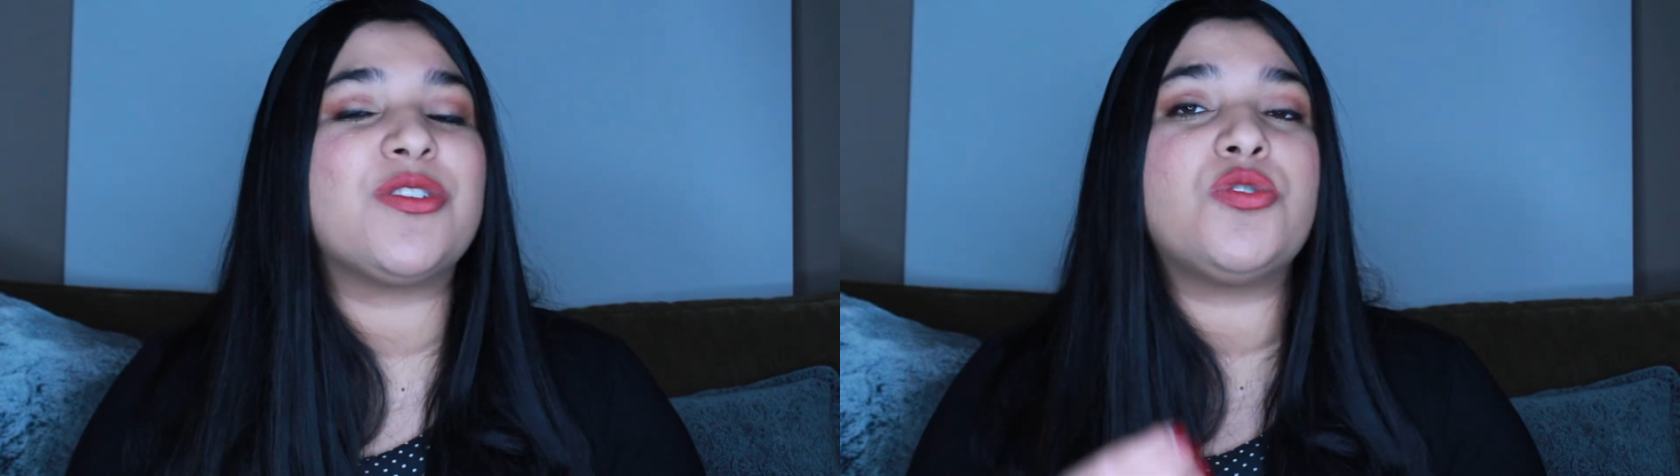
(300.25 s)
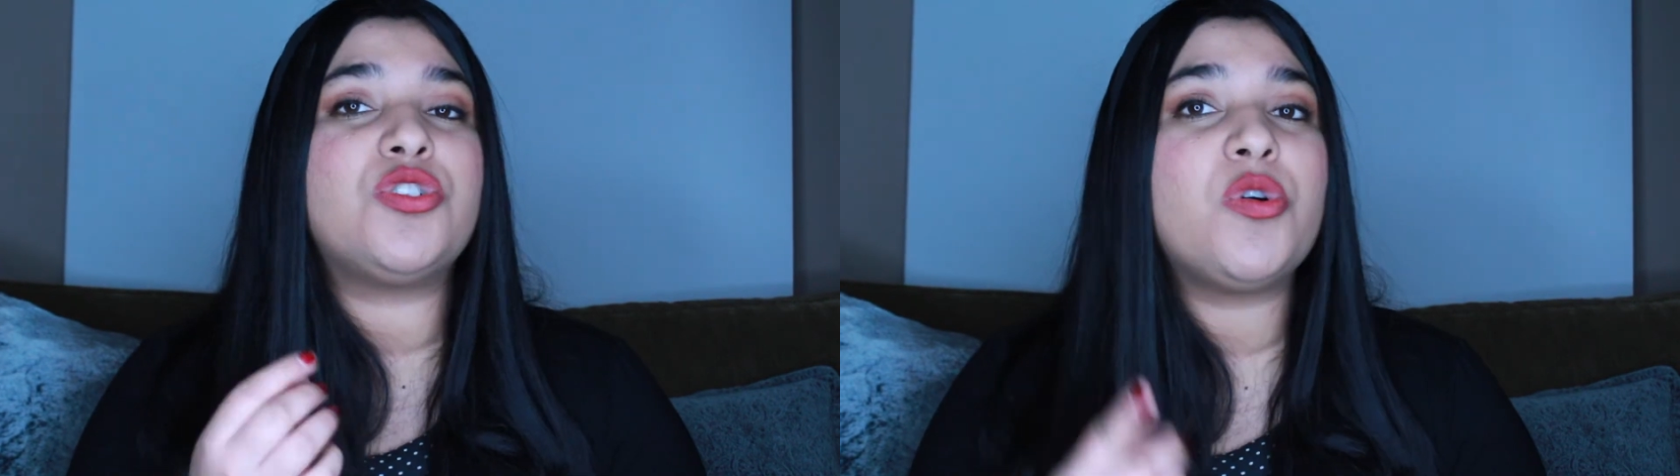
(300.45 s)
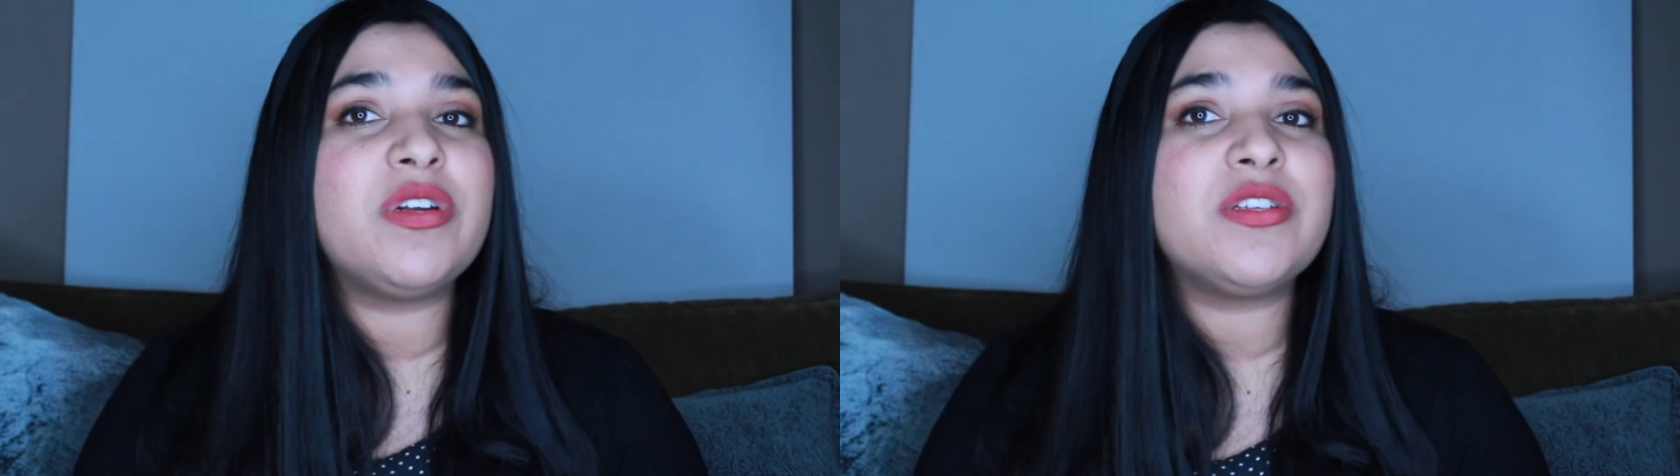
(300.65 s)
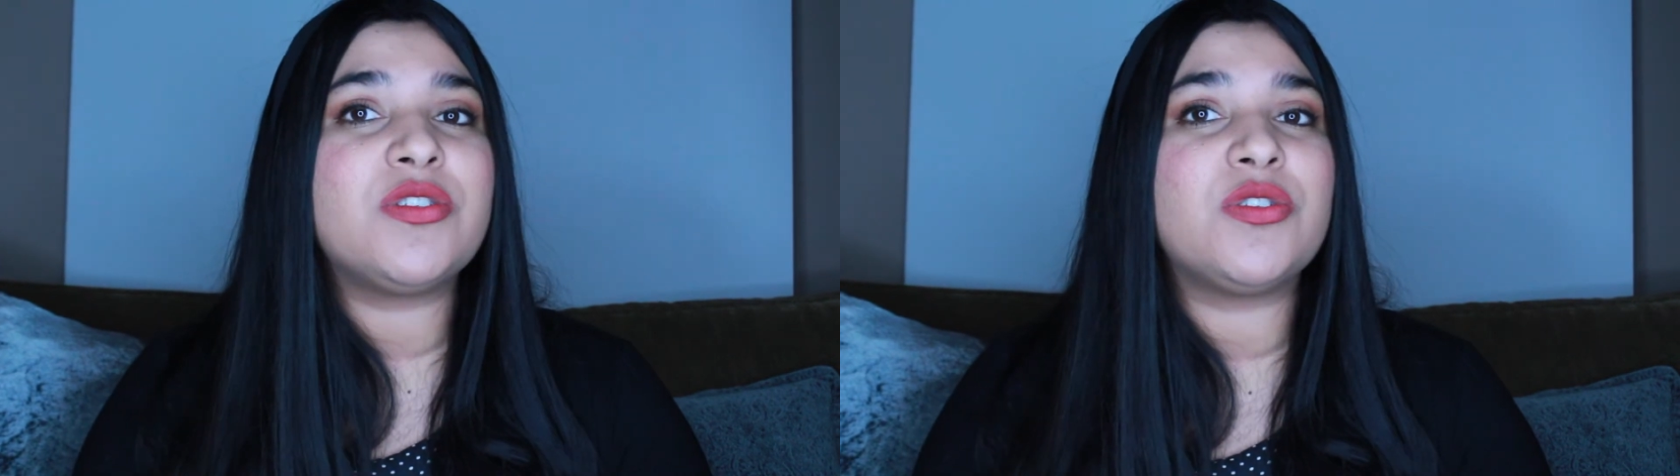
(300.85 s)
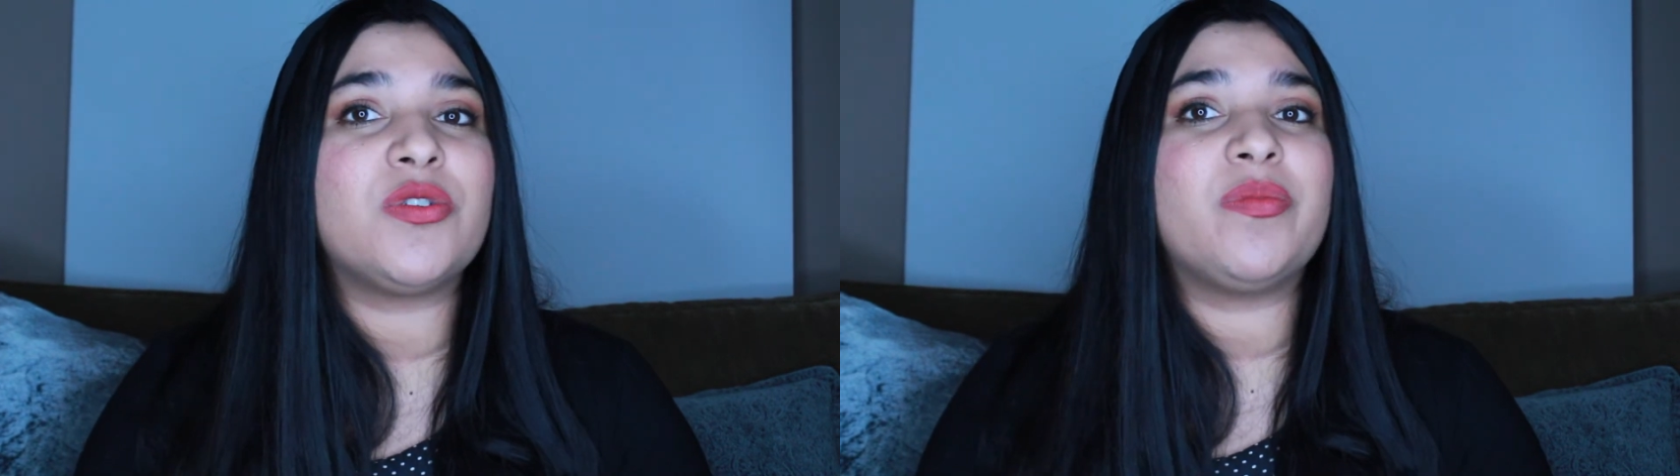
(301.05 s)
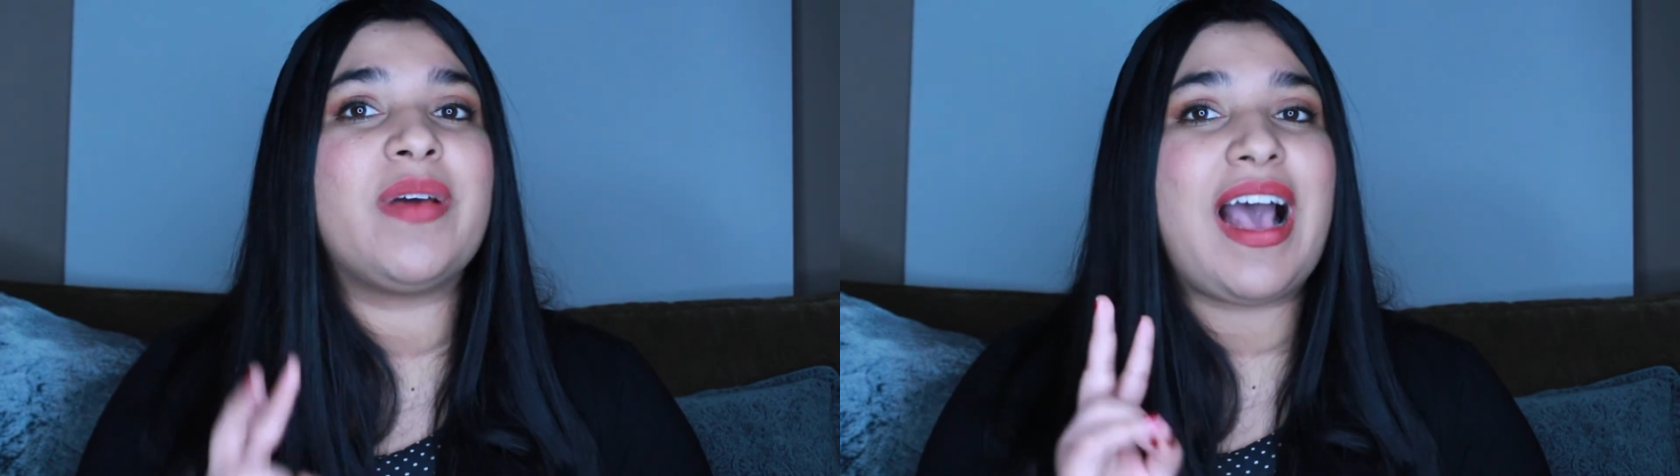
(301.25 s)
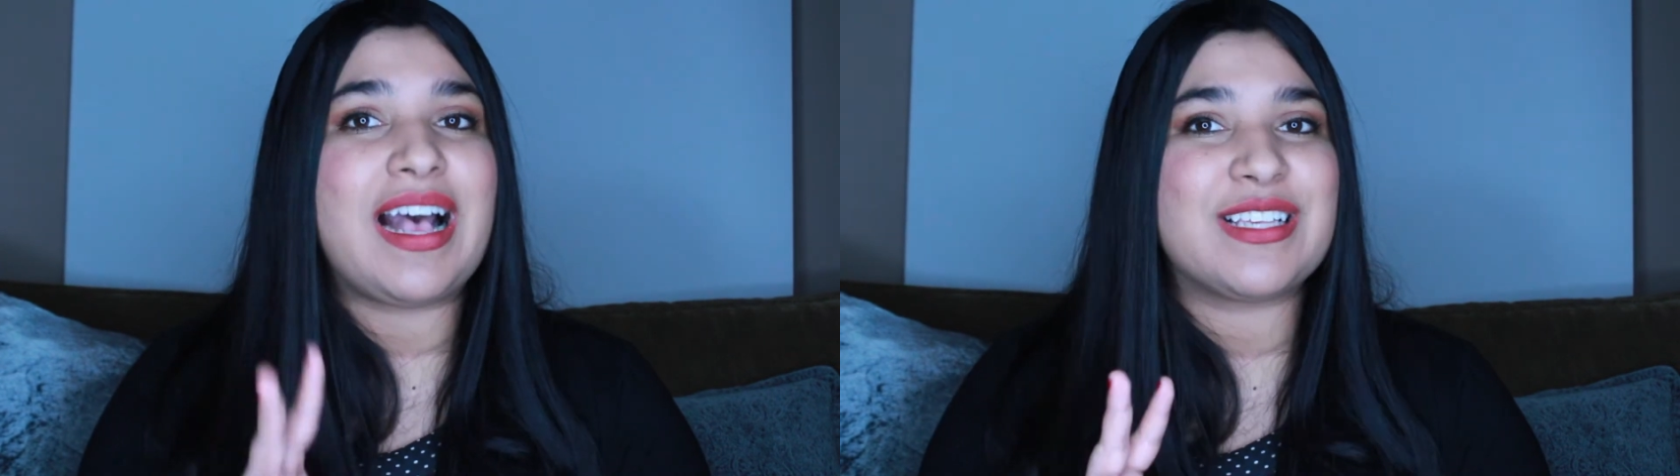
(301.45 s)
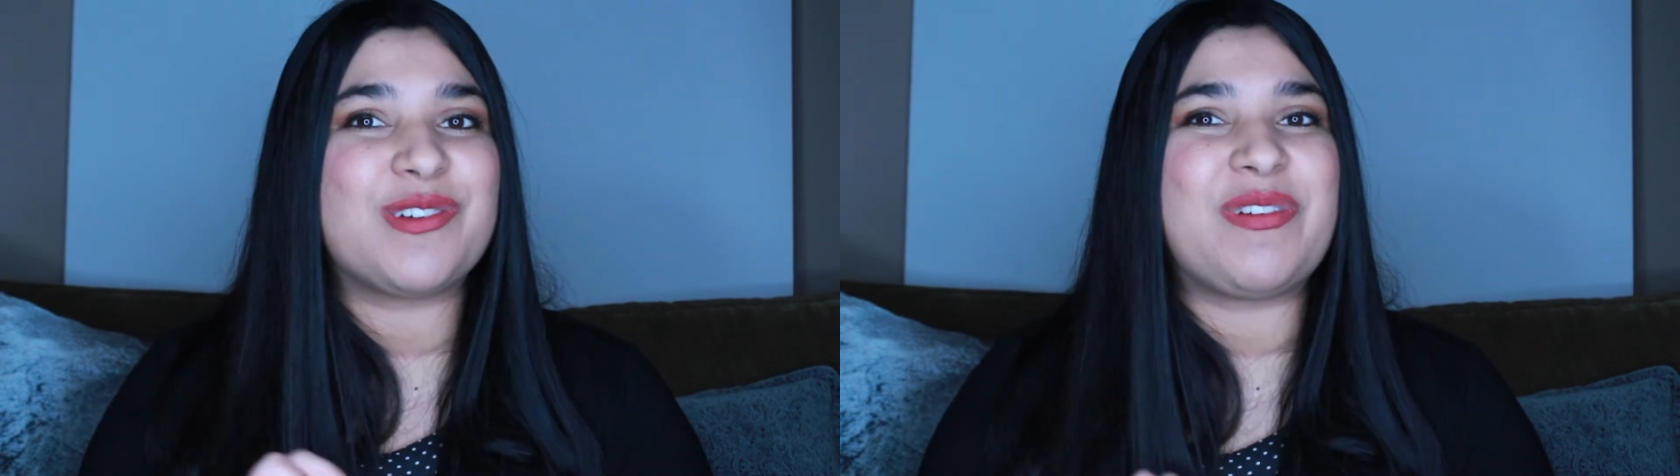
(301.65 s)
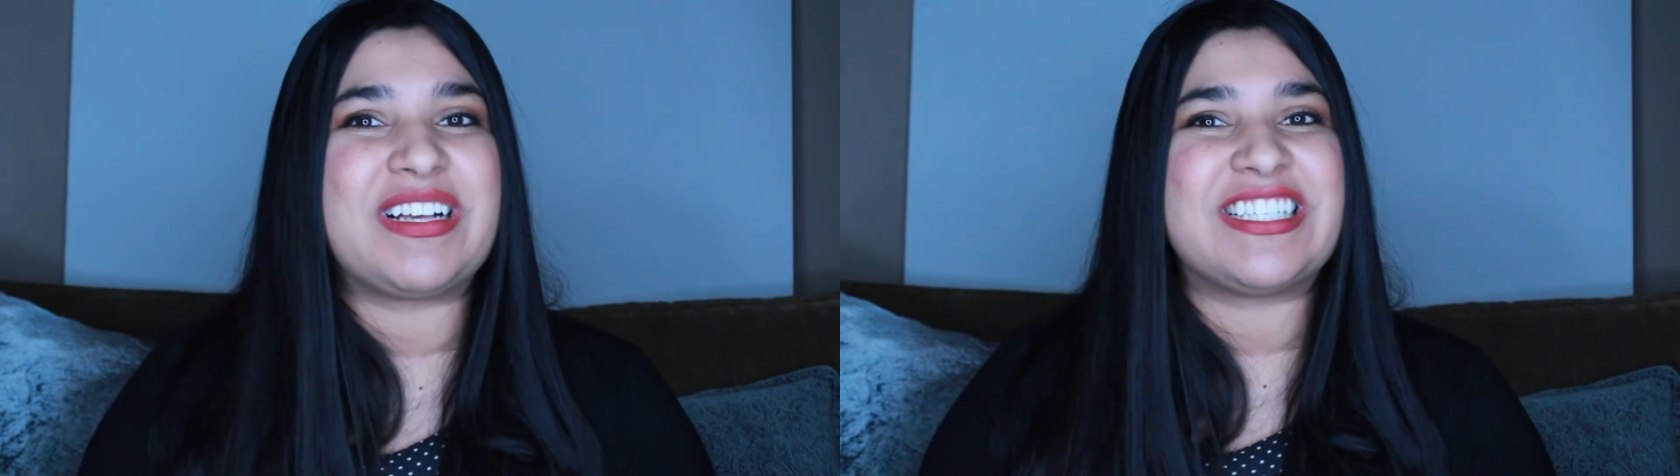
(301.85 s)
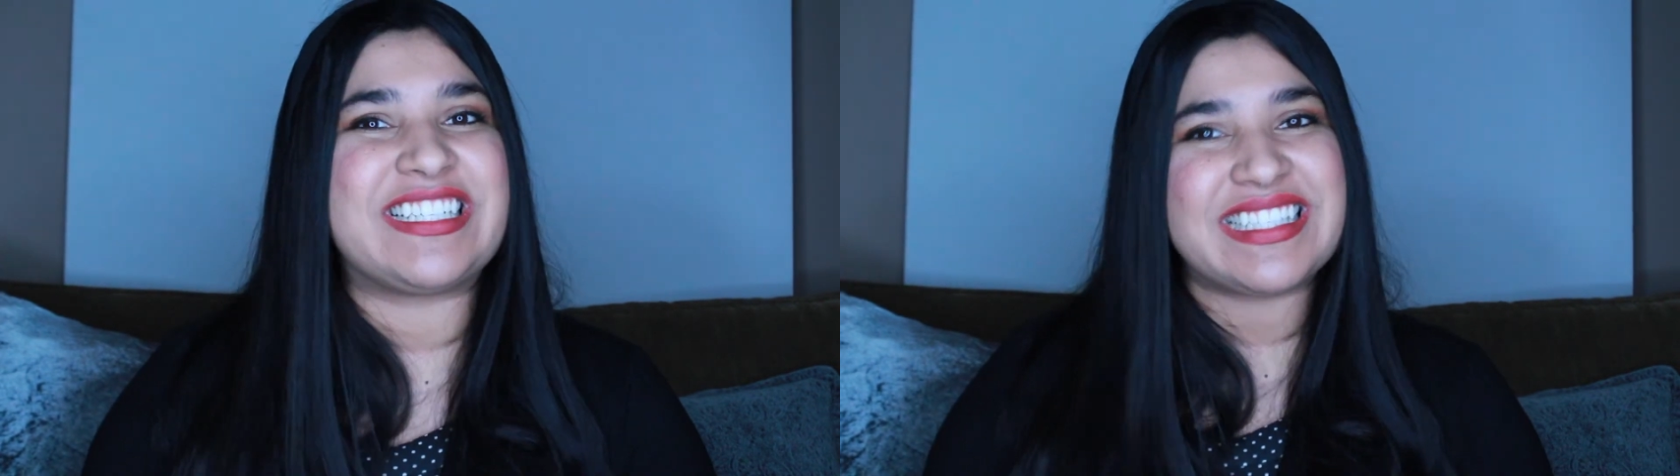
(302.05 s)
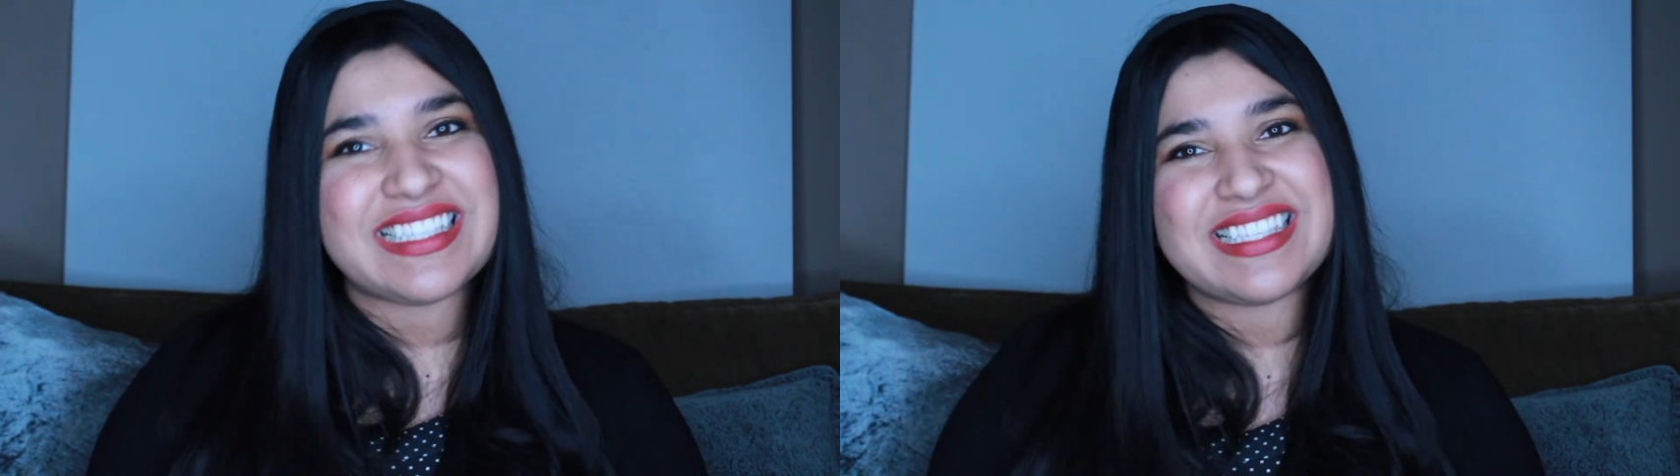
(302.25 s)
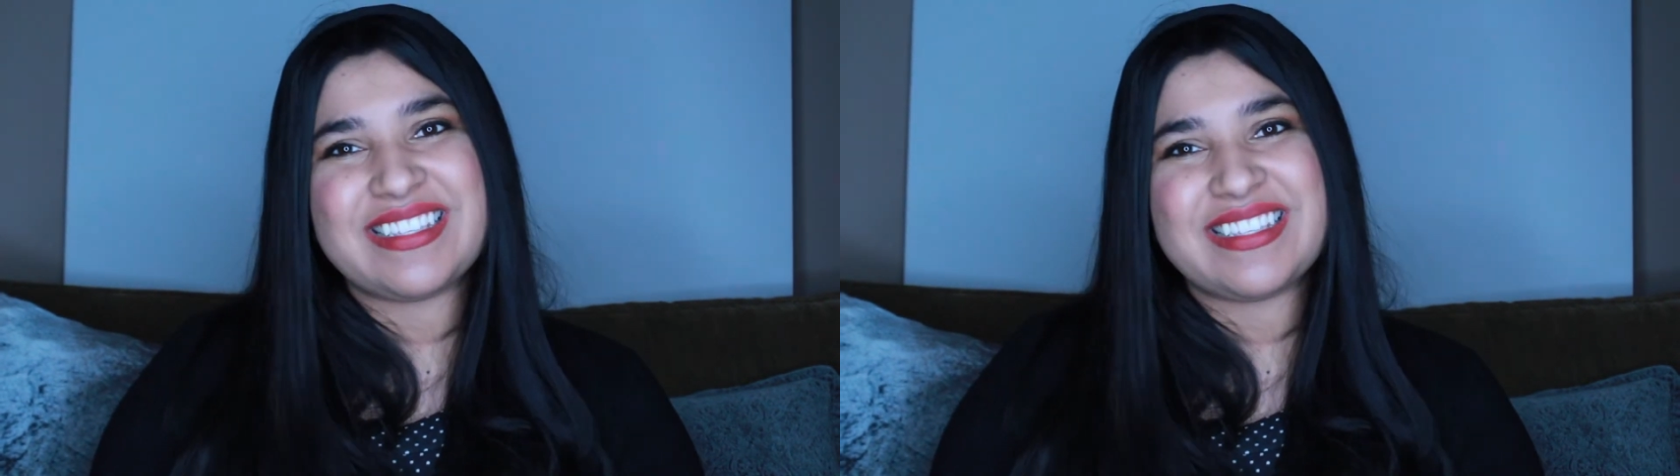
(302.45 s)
So don't assume, ask questions.